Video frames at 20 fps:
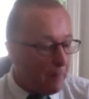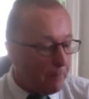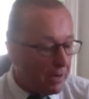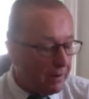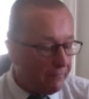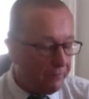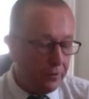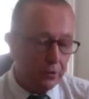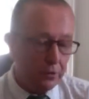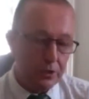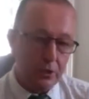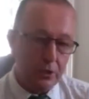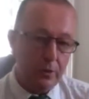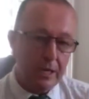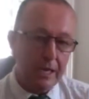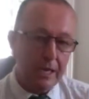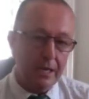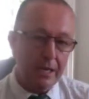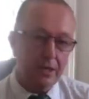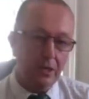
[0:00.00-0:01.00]
But if you're
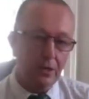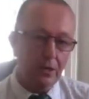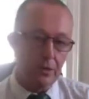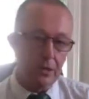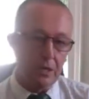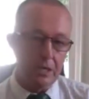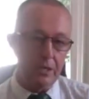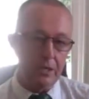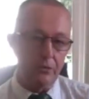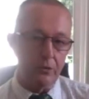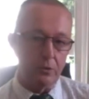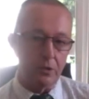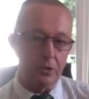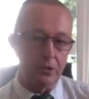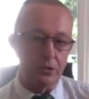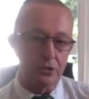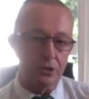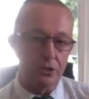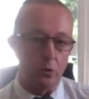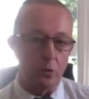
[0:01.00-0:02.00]
doing any other lethal
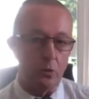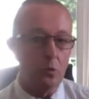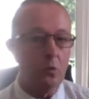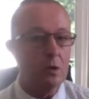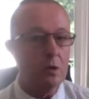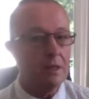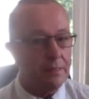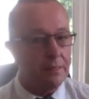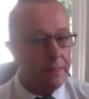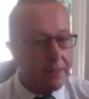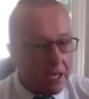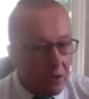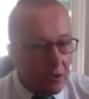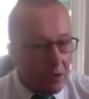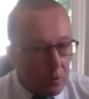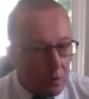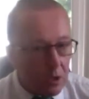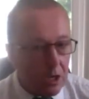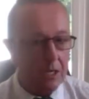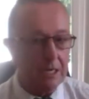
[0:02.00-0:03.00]
control, there
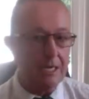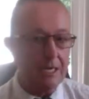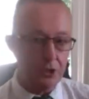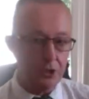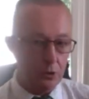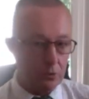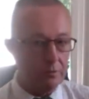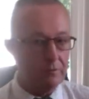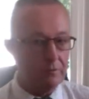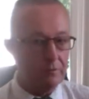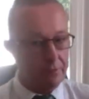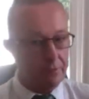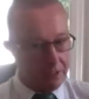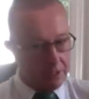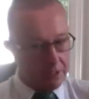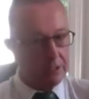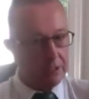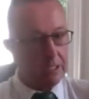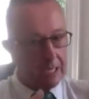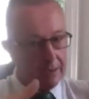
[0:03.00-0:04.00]
will, unless you're
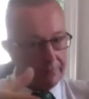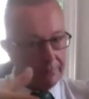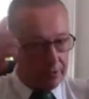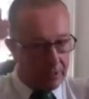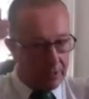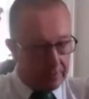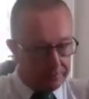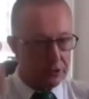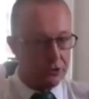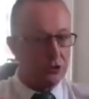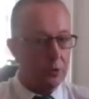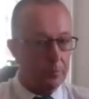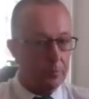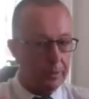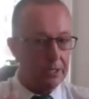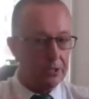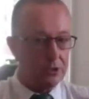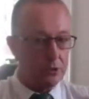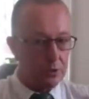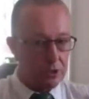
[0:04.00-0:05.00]
clever enough to drop
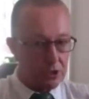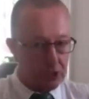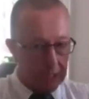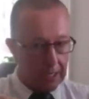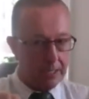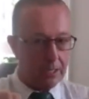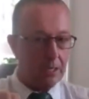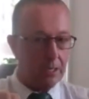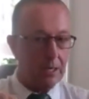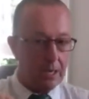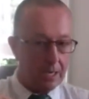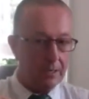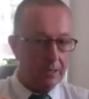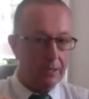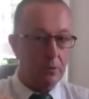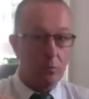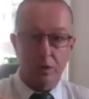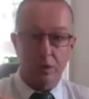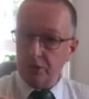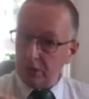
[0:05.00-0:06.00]
it into a sack,
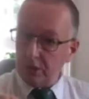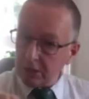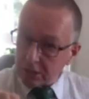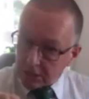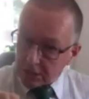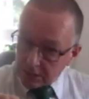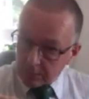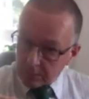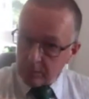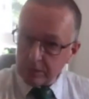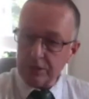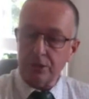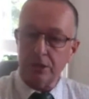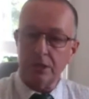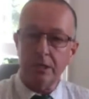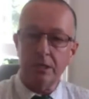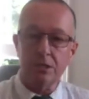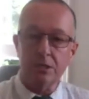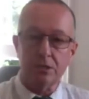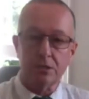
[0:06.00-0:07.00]
and which
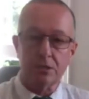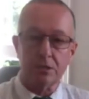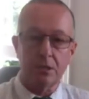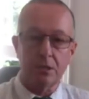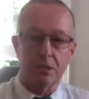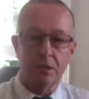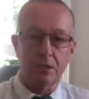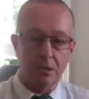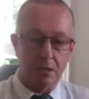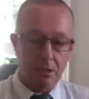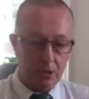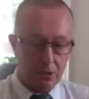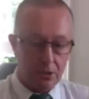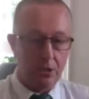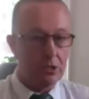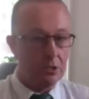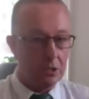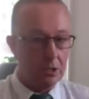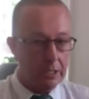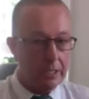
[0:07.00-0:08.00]
is
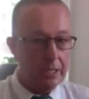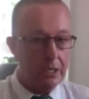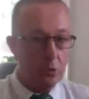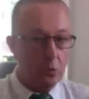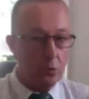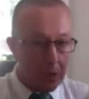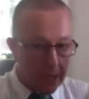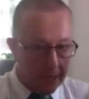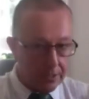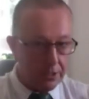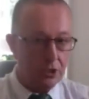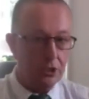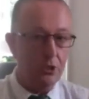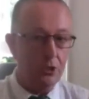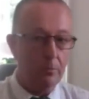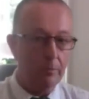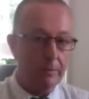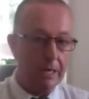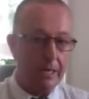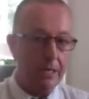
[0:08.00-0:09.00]
legal and
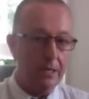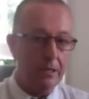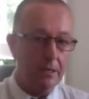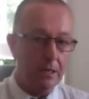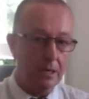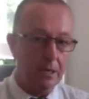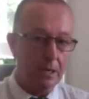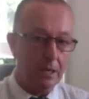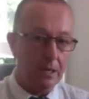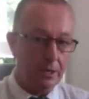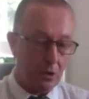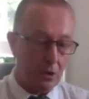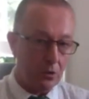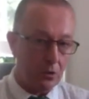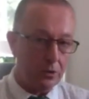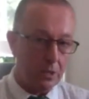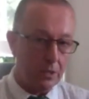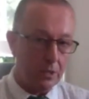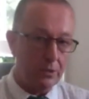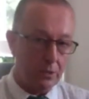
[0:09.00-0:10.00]
humane,
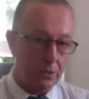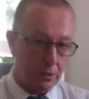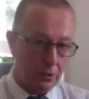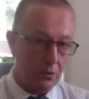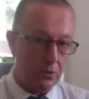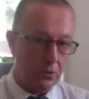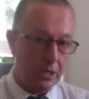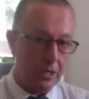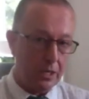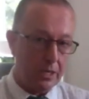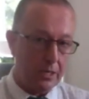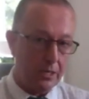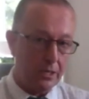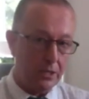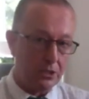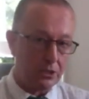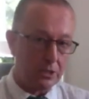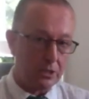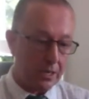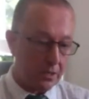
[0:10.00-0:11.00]
and knocking it in
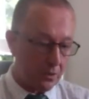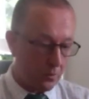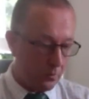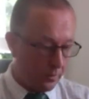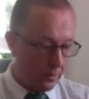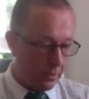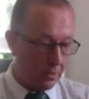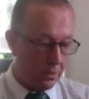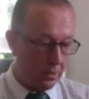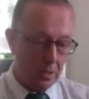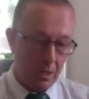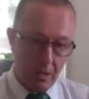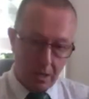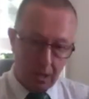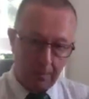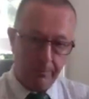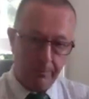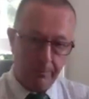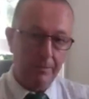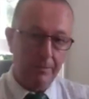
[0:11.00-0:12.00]
a sack with
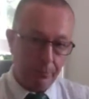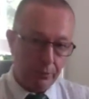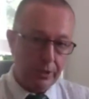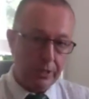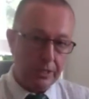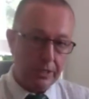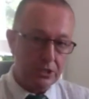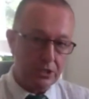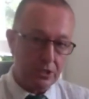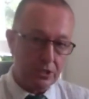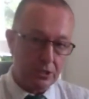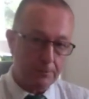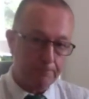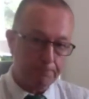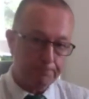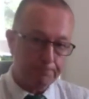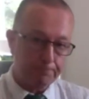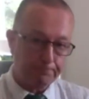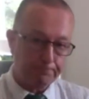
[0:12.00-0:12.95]
a big priest,